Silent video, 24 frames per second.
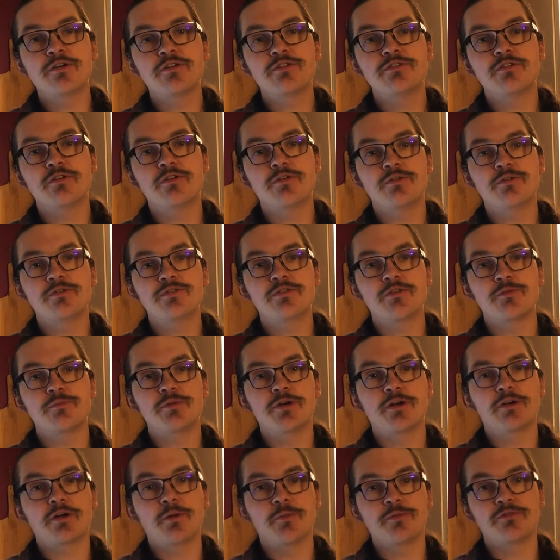so the
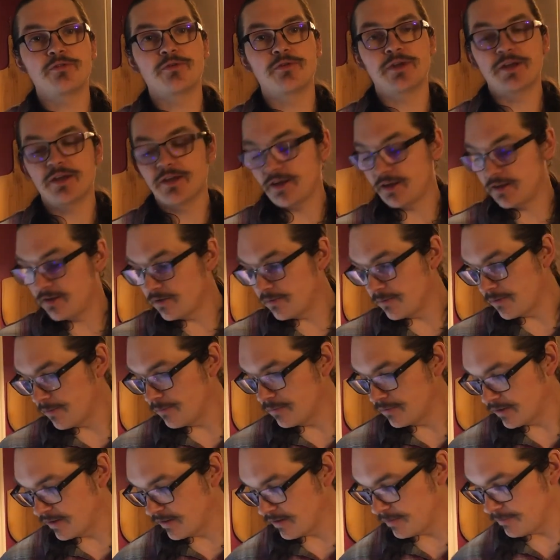breadcrumbs don't get like
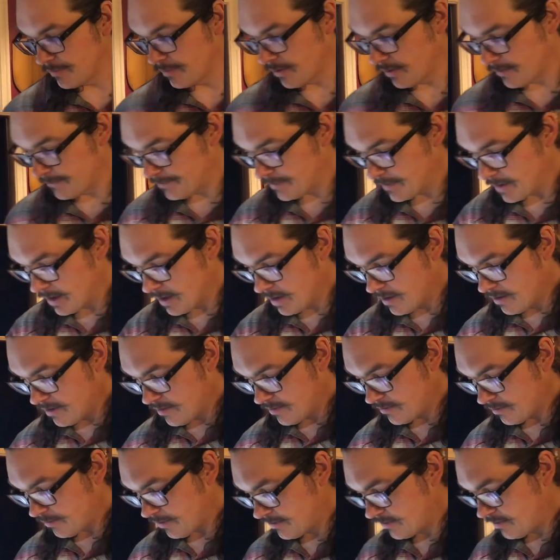completely burnt.
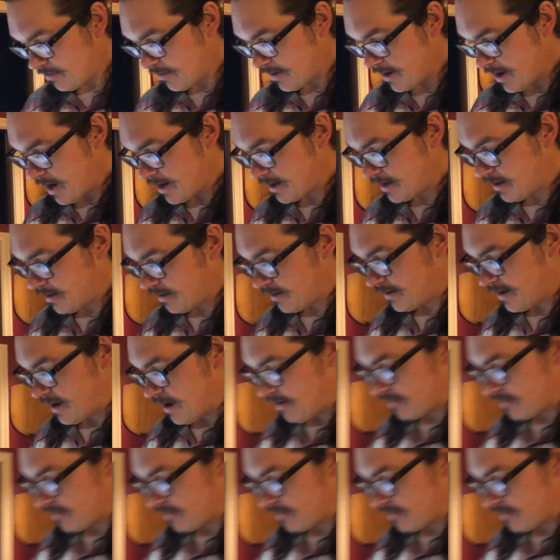So what's going on here now is